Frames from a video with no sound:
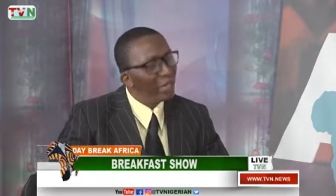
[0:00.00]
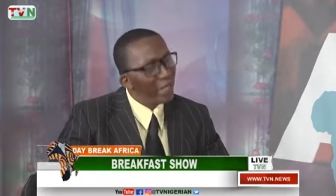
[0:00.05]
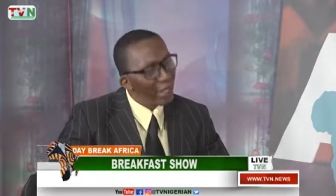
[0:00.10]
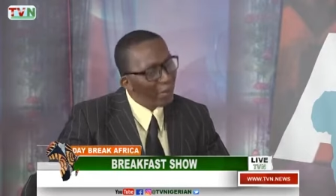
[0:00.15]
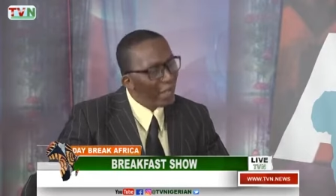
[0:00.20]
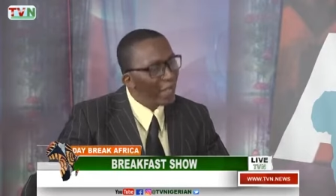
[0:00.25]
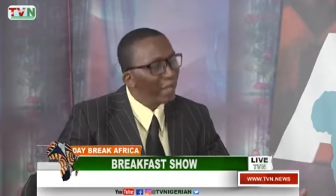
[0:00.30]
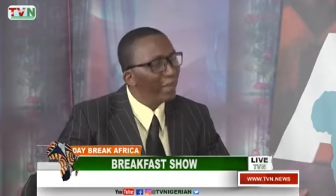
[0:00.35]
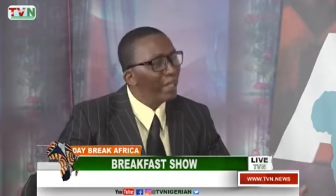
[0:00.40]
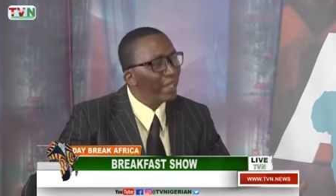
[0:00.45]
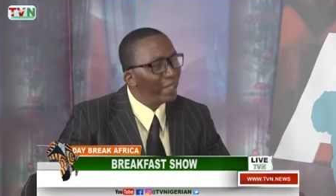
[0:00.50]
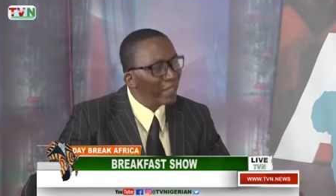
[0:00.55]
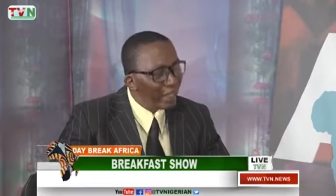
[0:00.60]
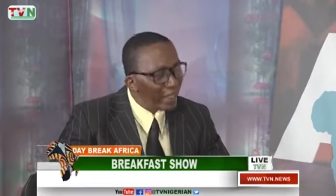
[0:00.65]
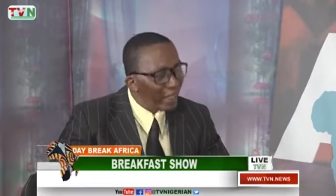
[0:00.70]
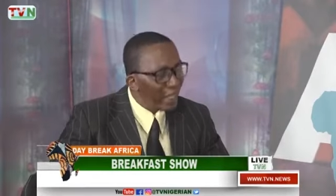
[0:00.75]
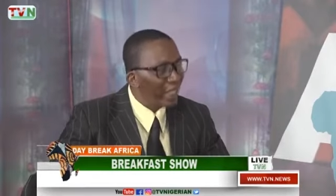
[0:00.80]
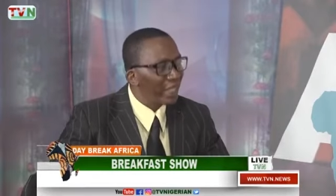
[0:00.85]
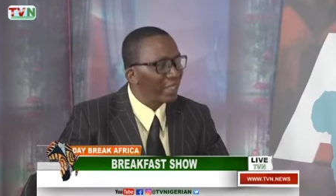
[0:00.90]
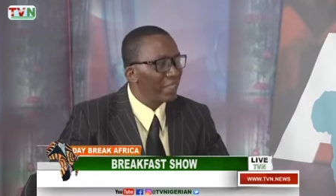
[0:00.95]
They were
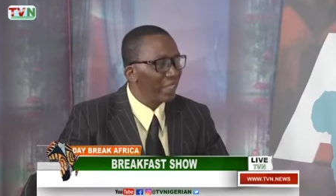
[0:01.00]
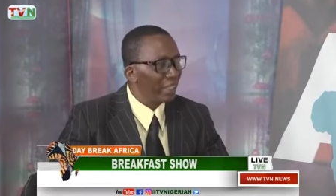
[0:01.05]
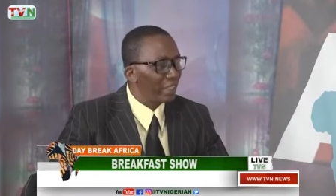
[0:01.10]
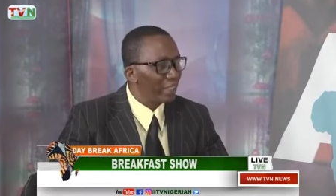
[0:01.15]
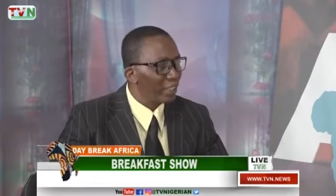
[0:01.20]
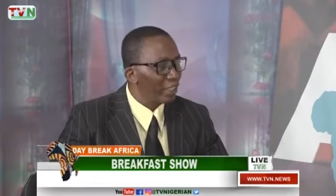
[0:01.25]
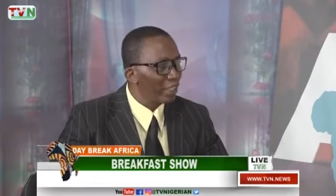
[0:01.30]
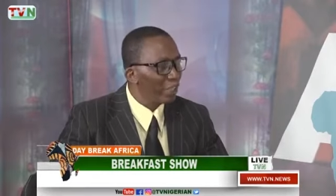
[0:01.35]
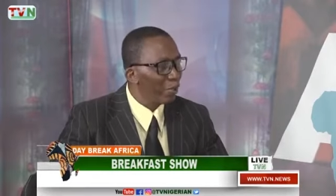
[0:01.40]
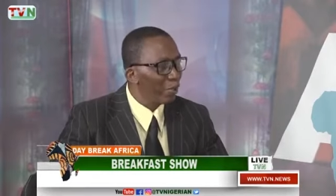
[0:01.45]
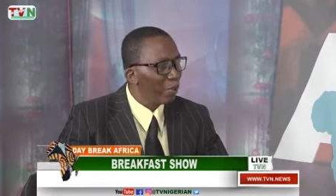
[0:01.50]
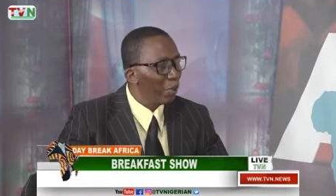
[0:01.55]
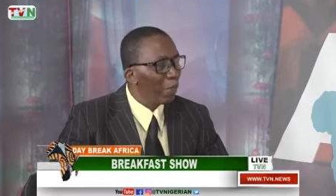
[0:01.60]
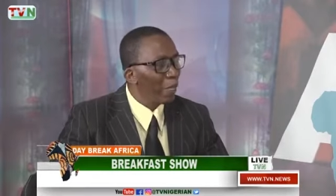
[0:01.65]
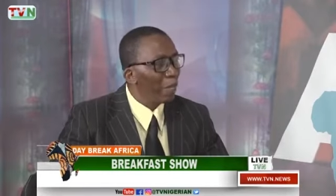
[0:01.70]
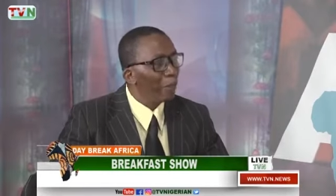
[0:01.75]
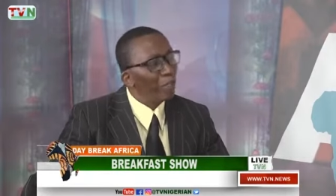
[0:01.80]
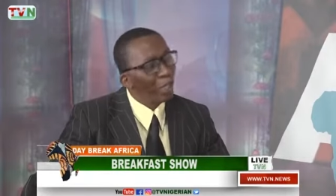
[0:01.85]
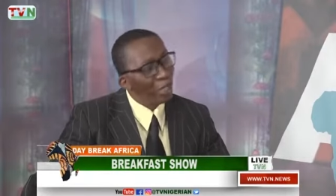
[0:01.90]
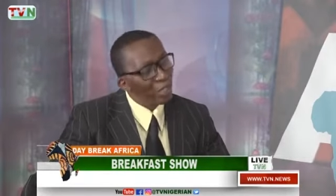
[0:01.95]
granted access,
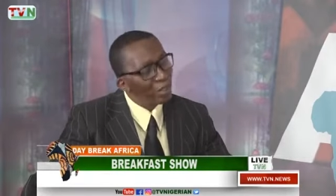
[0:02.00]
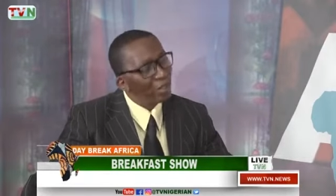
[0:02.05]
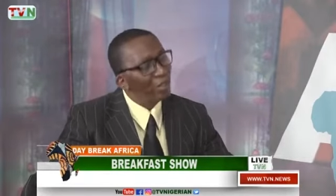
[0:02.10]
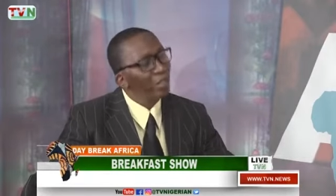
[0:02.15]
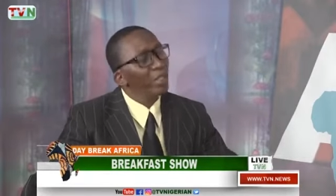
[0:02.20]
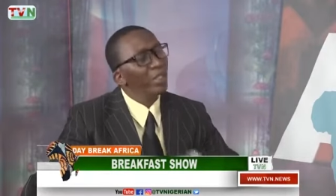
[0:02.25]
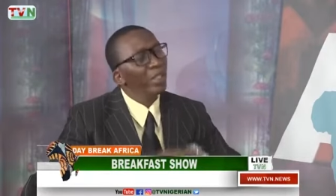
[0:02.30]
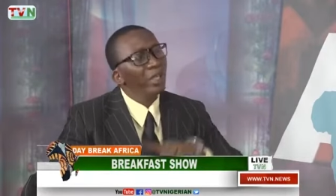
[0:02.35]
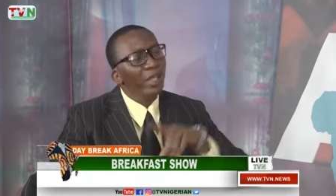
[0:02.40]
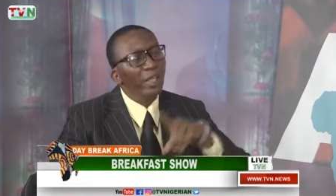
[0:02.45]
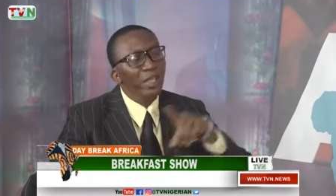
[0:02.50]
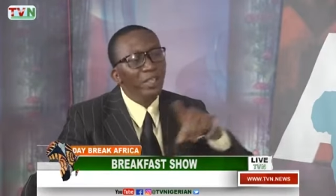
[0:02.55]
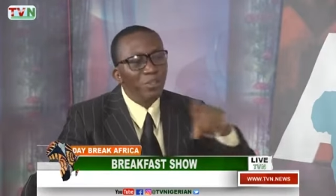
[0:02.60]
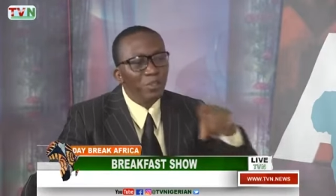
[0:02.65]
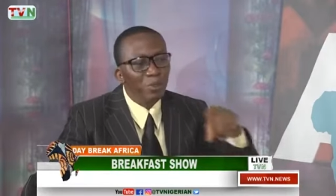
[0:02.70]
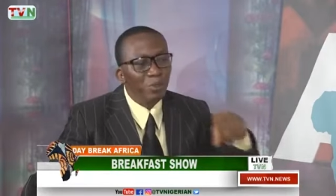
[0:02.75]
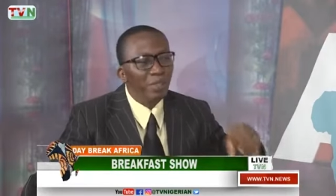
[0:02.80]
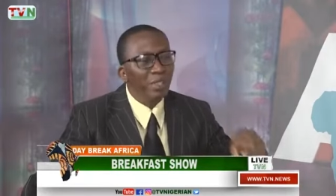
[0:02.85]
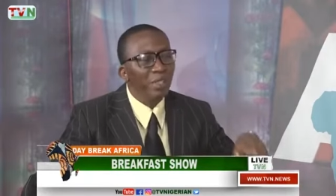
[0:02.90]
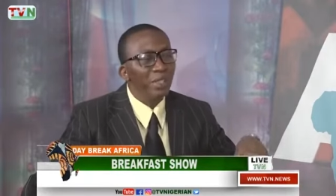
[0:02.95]
not
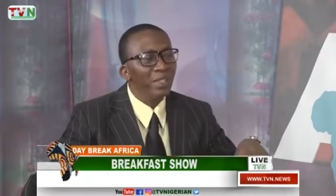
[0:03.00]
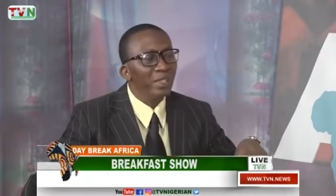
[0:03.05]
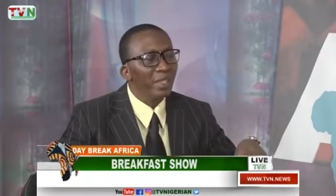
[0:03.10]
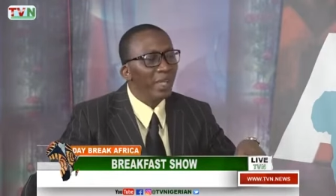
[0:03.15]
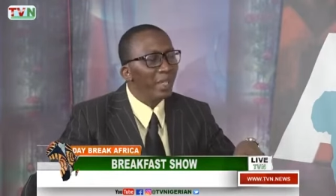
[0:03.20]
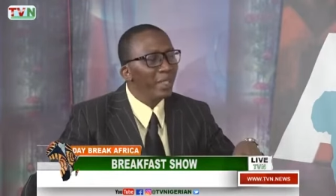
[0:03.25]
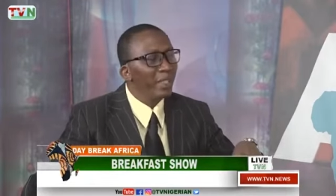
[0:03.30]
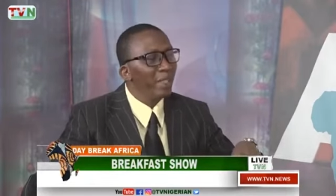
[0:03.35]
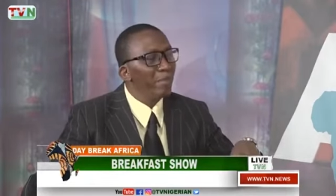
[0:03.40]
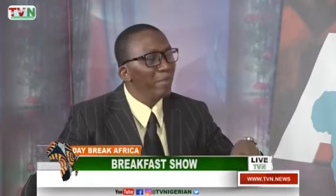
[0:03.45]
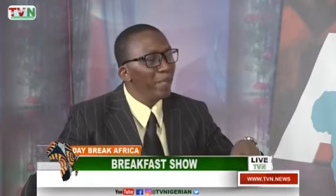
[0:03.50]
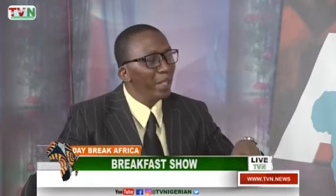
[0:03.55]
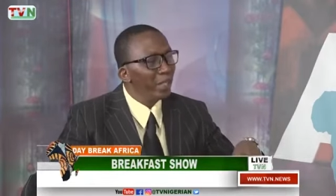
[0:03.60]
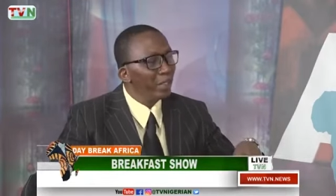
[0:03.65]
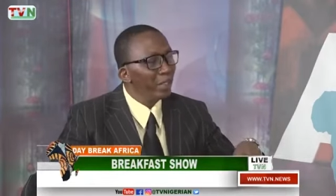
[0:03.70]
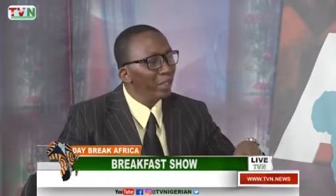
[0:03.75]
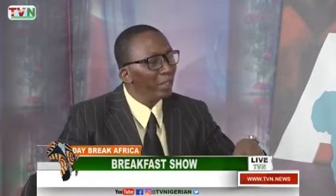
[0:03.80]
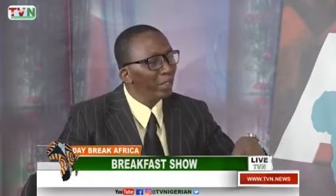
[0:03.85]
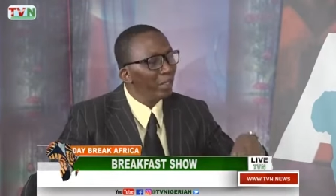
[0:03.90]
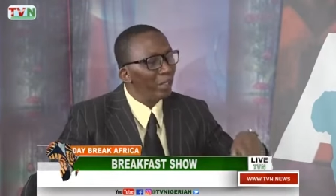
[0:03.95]
into the inside the
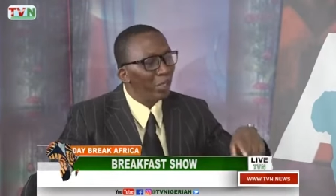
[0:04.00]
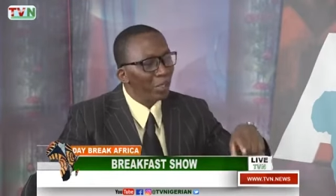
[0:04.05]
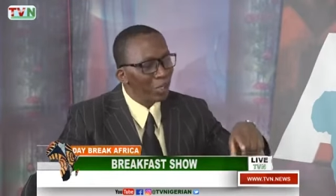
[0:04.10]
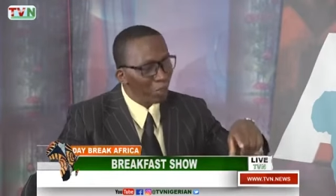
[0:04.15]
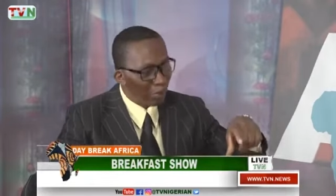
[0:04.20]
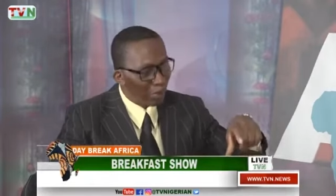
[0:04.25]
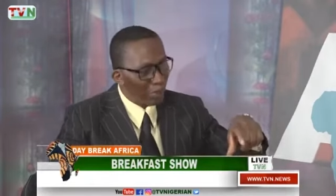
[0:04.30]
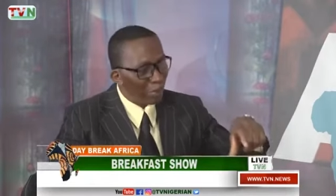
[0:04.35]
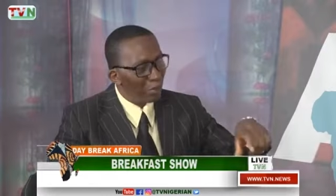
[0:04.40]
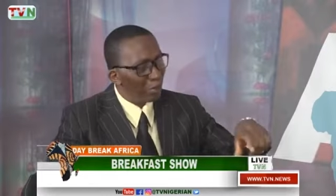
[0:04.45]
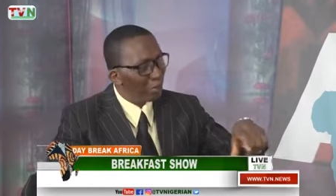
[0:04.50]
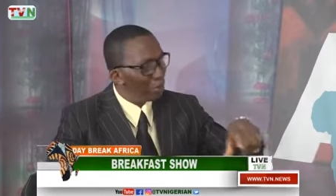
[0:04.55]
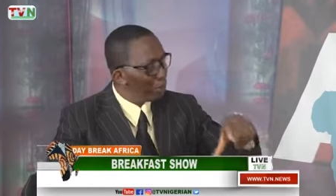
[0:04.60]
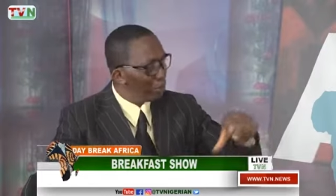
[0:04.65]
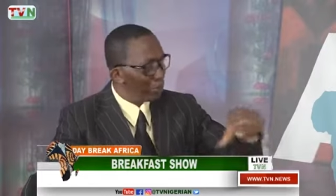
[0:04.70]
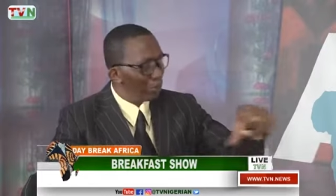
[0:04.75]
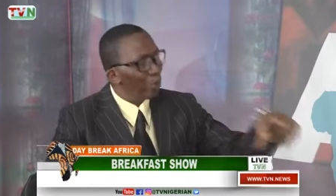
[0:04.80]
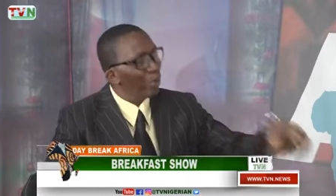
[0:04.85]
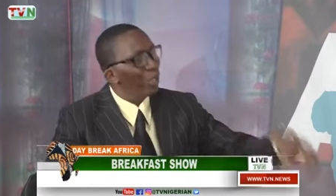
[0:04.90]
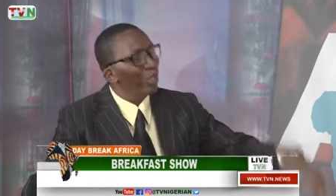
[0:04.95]
main hospital
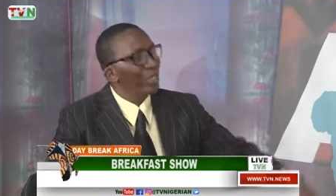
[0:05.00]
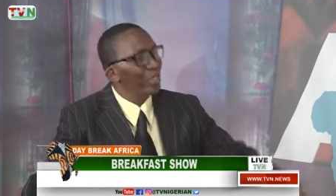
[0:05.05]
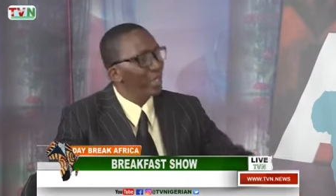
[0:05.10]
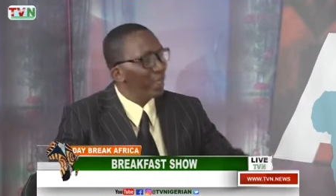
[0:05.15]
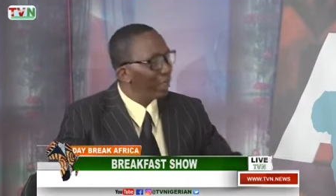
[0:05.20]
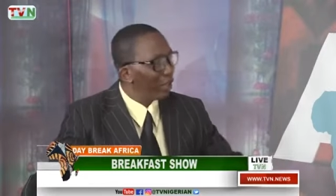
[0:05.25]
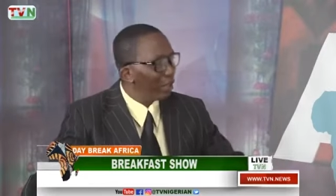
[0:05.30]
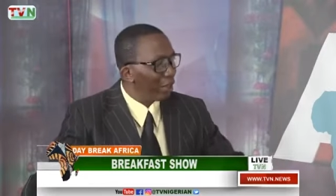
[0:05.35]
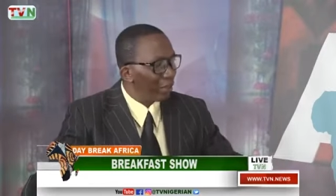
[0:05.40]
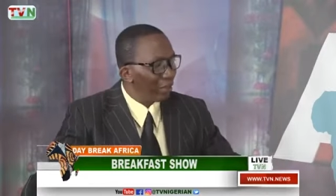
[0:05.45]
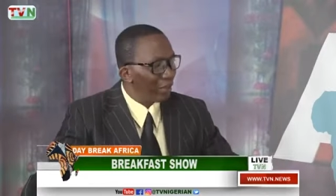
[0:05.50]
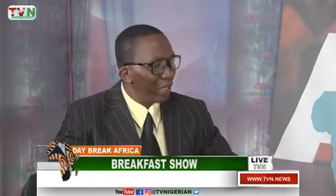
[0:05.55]
wards and all yeah.